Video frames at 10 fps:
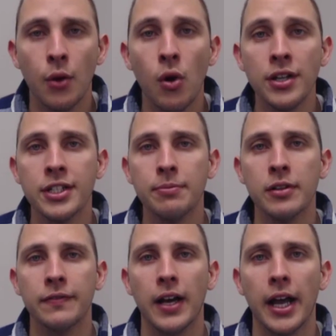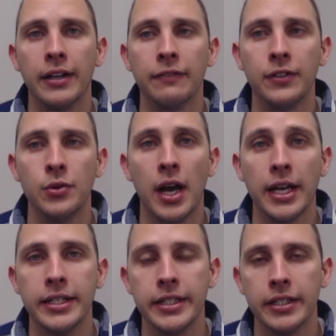And I want to provide a few
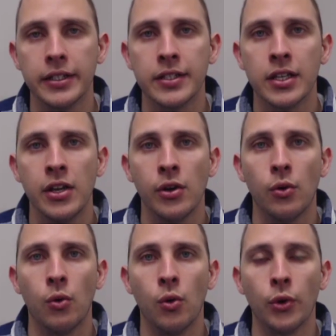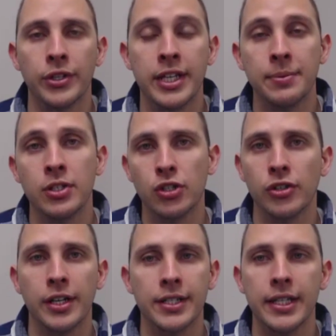ideas or tips and
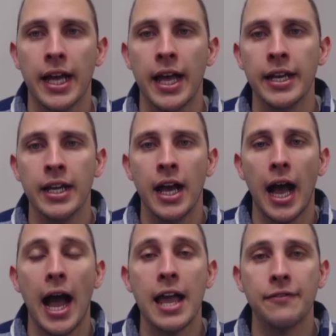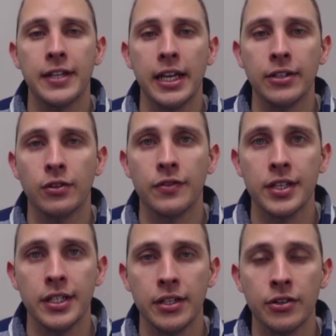tricks that I have gained
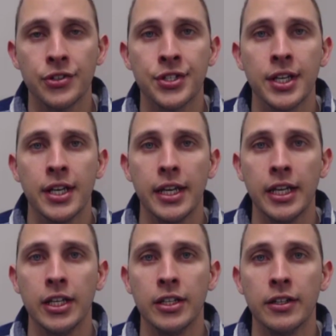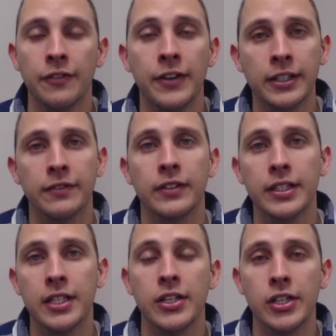over the years in
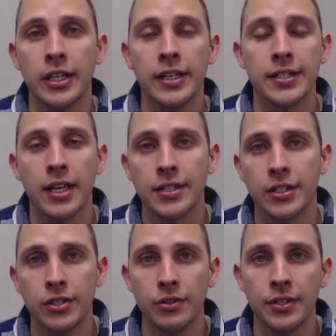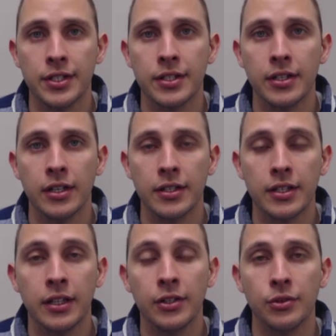effectively teaching and assessing students'
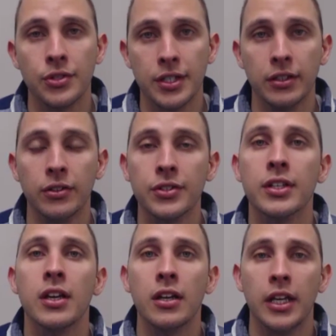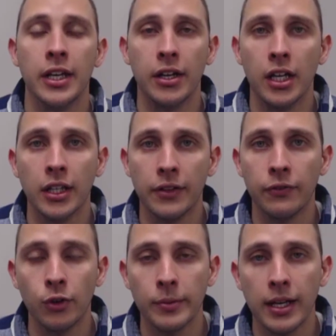clinical skills in an
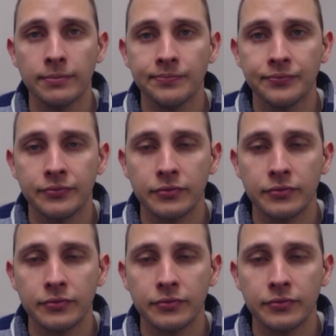online format.